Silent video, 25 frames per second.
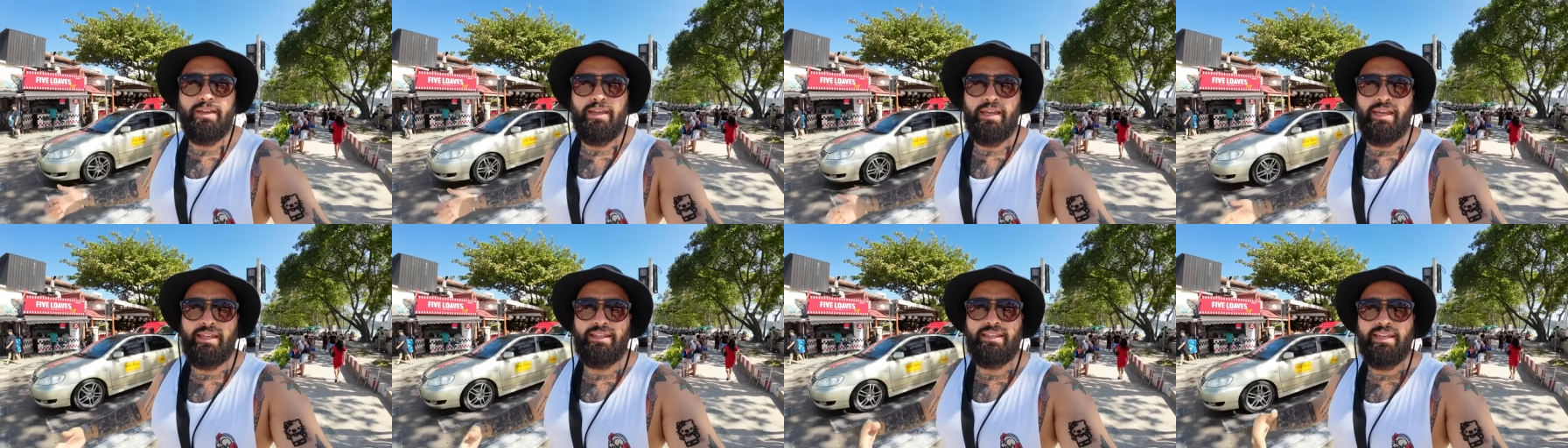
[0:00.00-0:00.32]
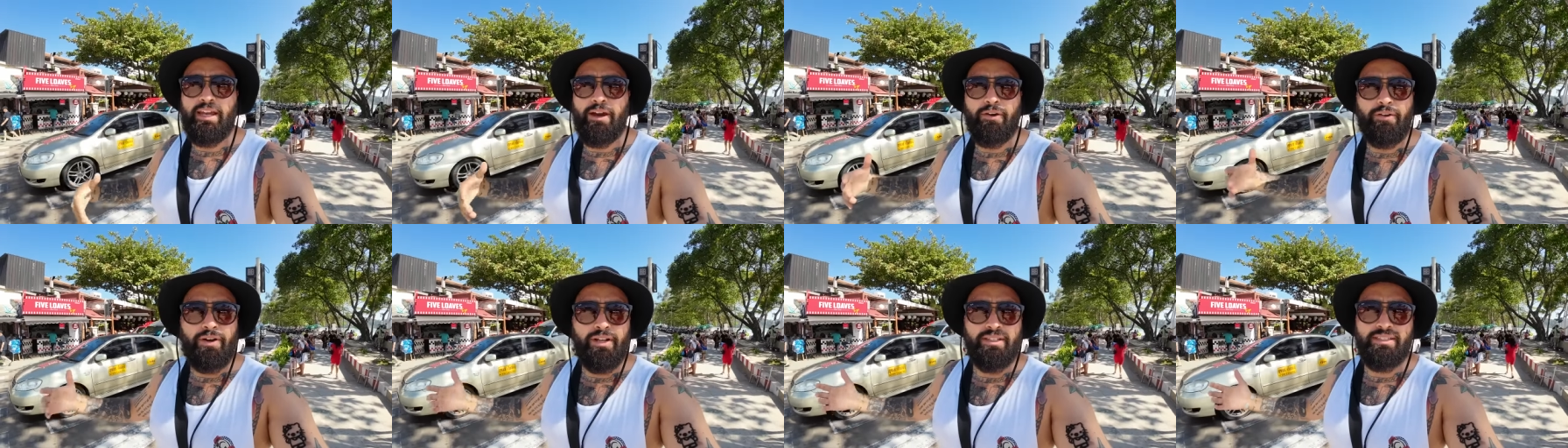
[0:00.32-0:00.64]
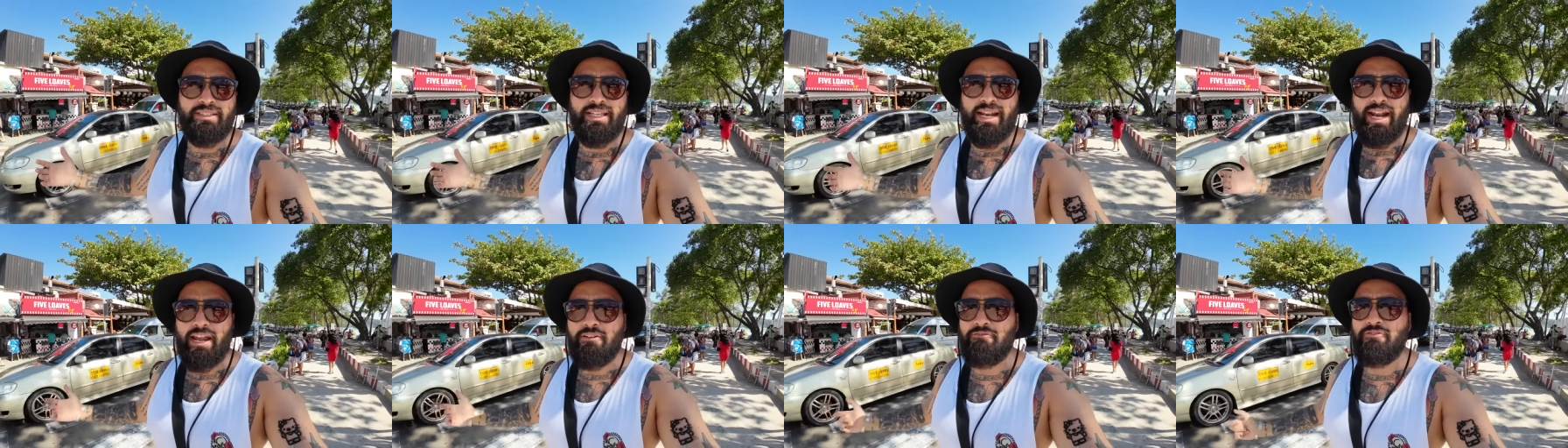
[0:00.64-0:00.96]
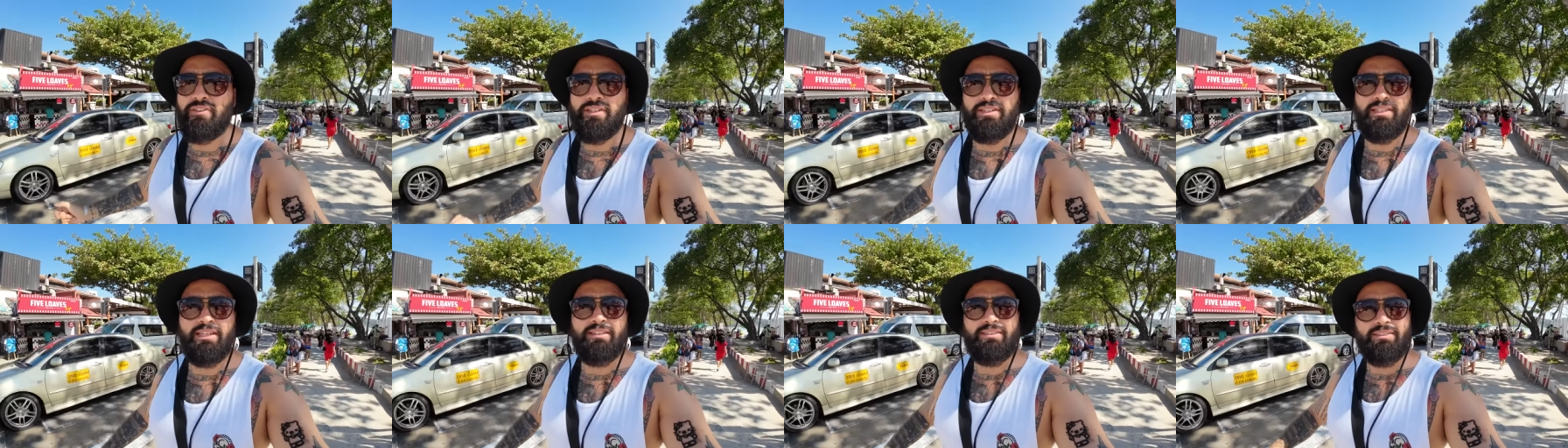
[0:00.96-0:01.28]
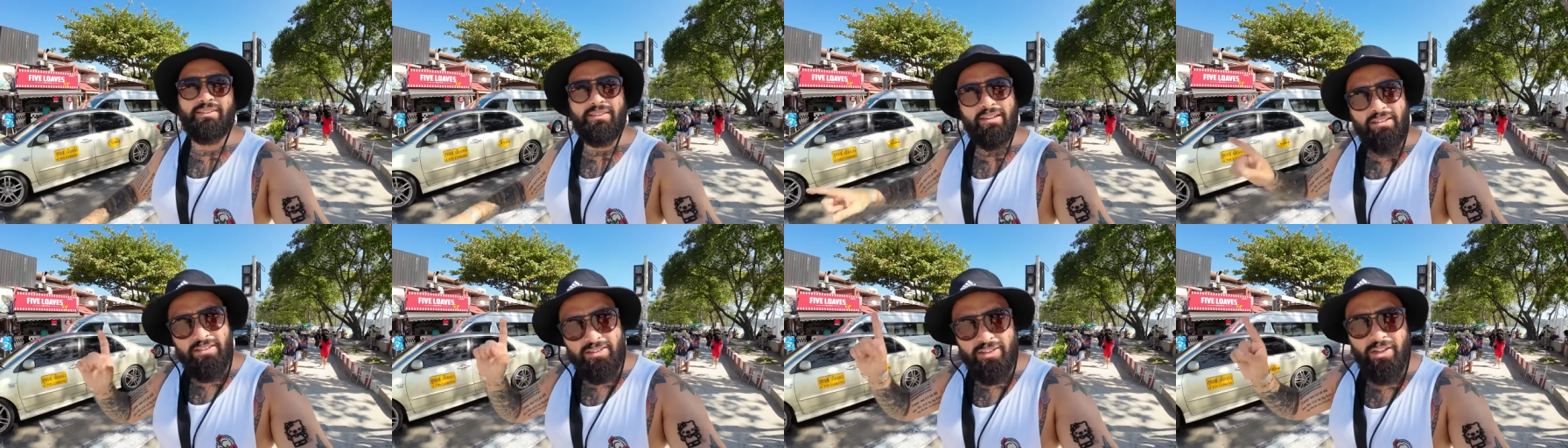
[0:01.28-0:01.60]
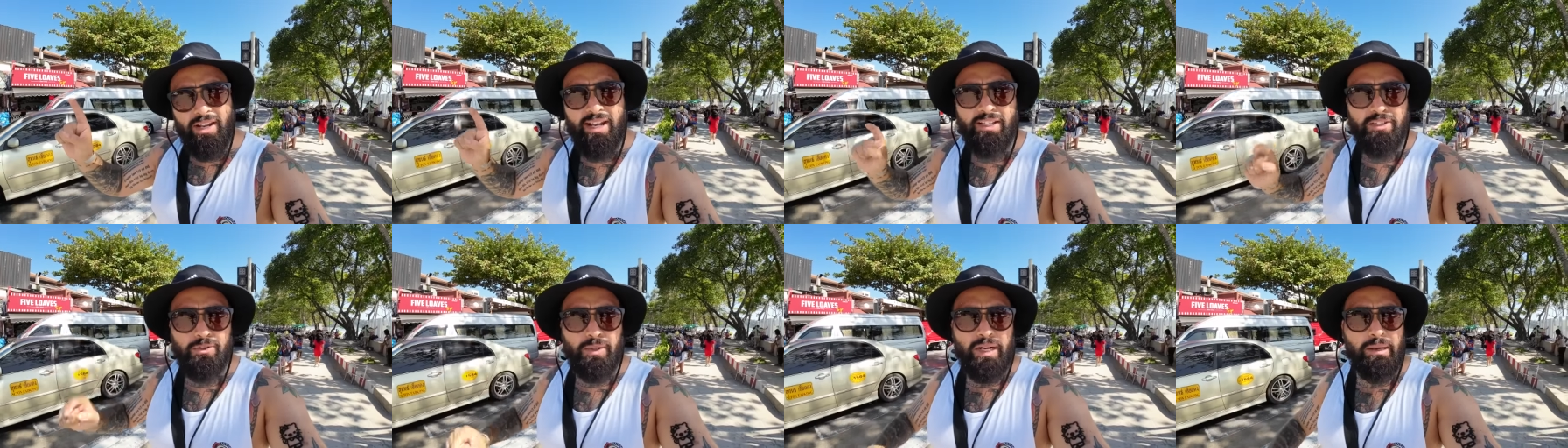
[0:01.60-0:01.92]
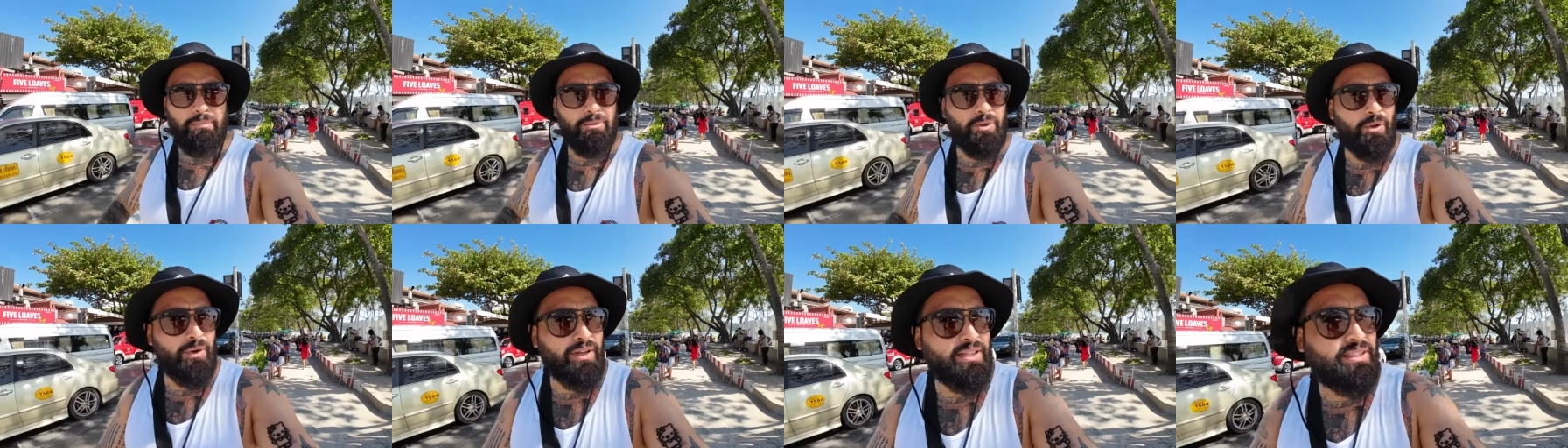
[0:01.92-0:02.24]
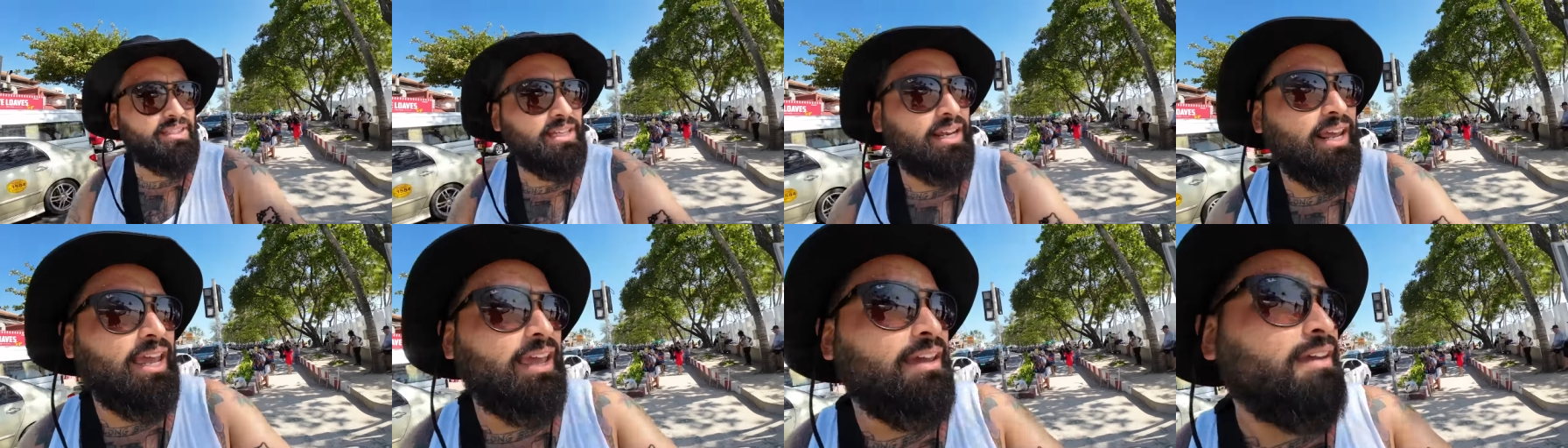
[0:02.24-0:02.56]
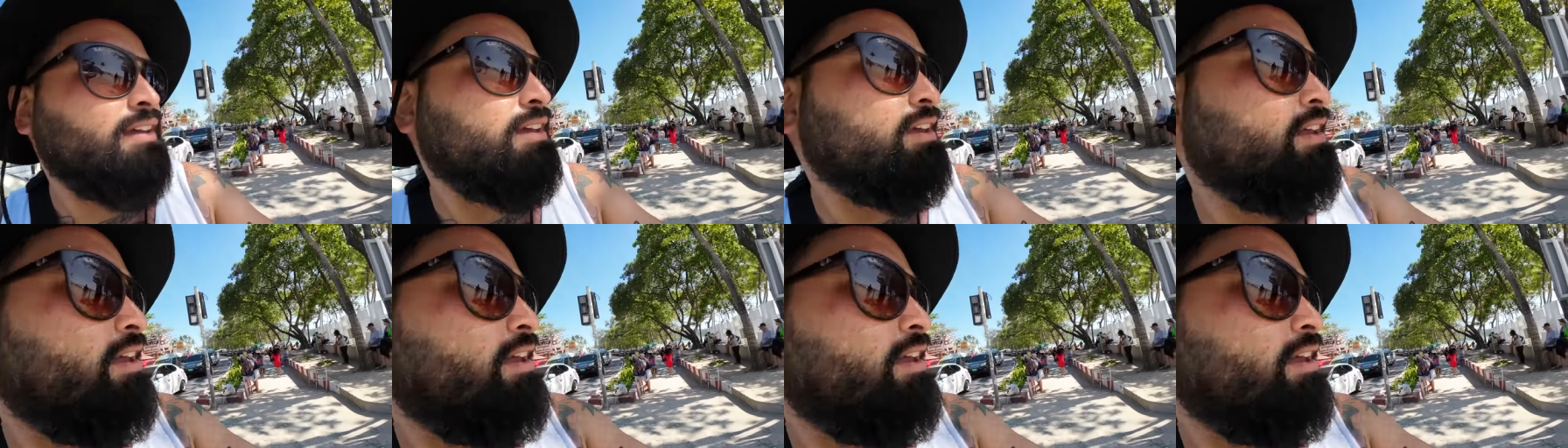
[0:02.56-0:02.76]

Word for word: in the areas that I visit. So that's what I'm doing today.